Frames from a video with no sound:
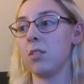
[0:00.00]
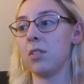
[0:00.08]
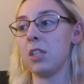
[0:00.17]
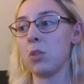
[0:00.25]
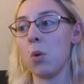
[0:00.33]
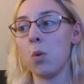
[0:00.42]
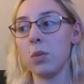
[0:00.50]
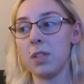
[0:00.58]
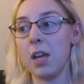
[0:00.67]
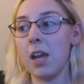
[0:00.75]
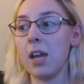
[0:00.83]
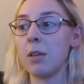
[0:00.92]
this whole
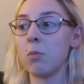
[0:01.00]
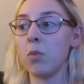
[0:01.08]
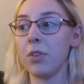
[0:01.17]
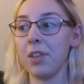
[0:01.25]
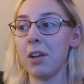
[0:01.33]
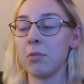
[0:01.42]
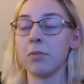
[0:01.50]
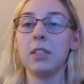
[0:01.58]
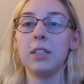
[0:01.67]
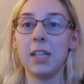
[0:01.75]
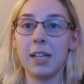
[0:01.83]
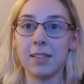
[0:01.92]
time without
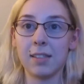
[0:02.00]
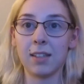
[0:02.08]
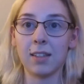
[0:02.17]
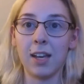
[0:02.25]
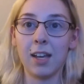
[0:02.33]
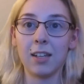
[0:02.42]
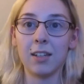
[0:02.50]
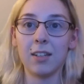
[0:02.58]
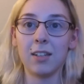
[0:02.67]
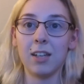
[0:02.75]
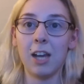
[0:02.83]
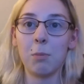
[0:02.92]
realizing that,
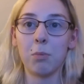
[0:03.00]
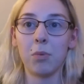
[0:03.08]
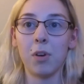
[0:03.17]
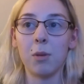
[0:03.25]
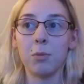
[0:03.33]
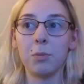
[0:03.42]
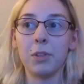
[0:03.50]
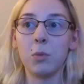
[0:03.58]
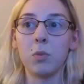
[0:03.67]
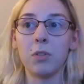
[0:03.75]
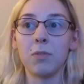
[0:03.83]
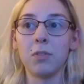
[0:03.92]
I probably
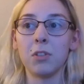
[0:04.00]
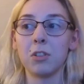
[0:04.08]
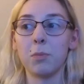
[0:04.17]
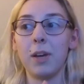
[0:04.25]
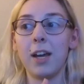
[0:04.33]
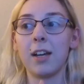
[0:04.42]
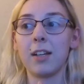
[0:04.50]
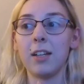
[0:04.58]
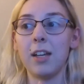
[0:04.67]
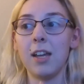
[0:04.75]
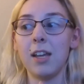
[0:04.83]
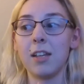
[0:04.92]
would have looked back
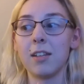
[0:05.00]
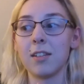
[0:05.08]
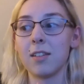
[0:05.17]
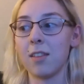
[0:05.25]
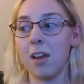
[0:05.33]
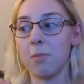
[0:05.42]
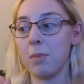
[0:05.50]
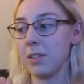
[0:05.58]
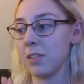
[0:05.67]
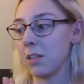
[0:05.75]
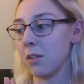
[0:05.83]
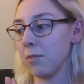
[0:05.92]
and thought
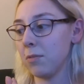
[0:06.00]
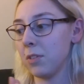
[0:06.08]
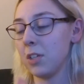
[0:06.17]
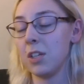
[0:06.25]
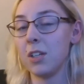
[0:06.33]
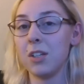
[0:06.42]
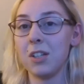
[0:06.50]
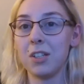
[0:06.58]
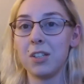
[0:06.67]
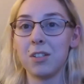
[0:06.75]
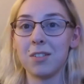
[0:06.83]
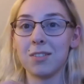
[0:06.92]
myself
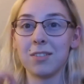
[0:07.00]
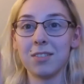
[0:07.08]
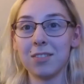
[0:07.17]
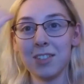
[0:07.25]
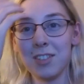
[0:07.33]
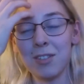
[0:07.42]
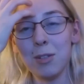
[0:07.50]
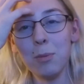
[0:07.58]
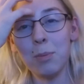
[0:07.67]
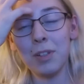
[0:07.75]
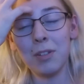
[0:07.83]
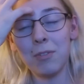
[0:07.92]

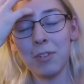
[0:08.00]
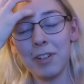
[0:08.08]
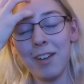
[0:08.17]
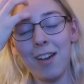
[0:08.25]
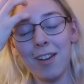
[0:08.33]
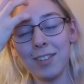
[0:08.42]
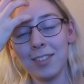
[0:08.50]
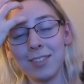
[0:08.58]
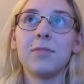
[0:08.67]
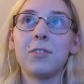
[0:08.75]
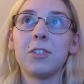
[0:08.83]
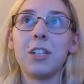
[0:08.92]
stupid for not
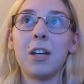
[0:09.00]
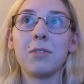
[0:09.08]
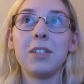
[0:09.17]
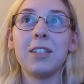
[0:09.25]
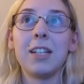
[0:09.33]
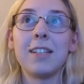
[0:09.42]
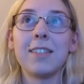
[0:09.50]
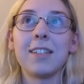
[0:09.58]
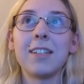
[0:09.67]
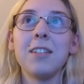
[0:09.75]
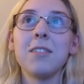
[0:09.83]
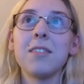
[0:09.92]

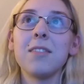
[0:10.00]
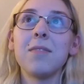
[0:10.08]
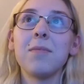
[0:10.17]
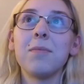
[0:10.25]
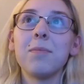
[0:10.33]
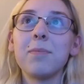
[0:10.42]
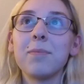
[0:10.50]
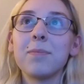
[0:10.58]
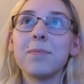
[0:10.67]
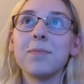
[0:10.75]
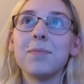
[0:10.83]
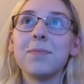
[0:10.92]
realizing it.
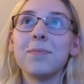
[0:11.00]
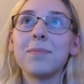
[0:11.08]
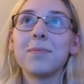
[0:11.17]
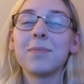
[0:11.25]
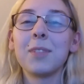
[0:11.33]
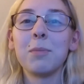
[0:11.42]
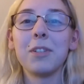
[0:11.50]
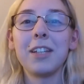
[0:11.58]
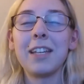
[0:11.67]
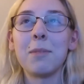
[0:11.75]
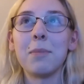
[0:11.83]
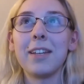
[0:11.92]
I'm
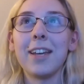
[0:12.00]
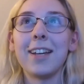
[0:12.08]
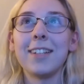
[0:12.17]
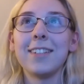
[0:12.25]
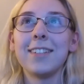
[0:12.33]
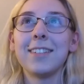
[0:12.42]
looking at my cat.